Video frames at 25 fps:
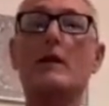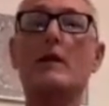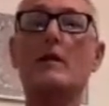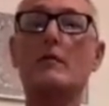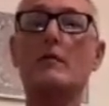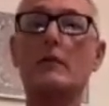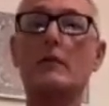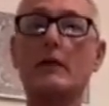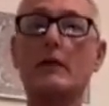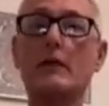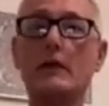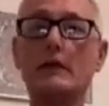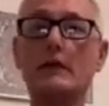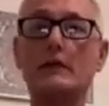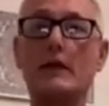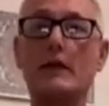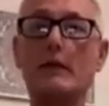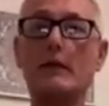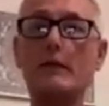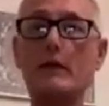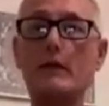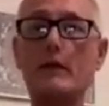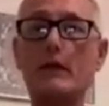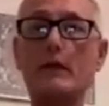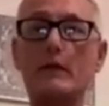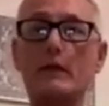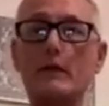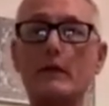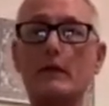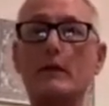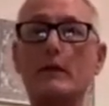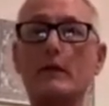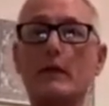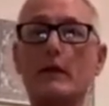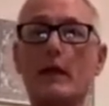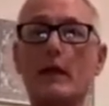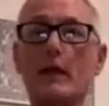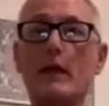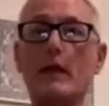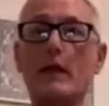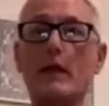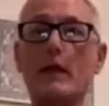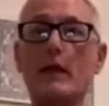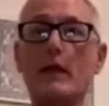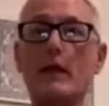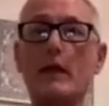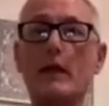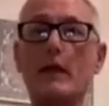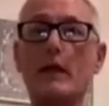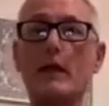but it's something that you
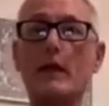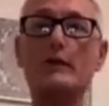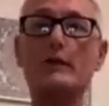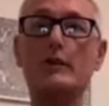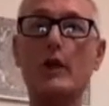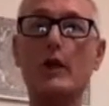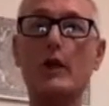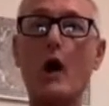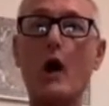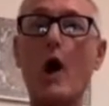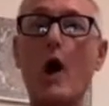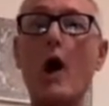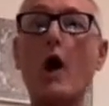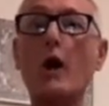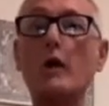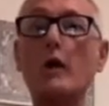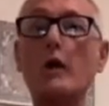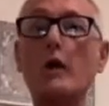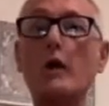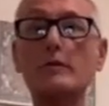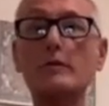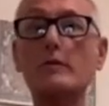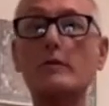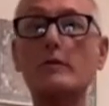have. The Qigong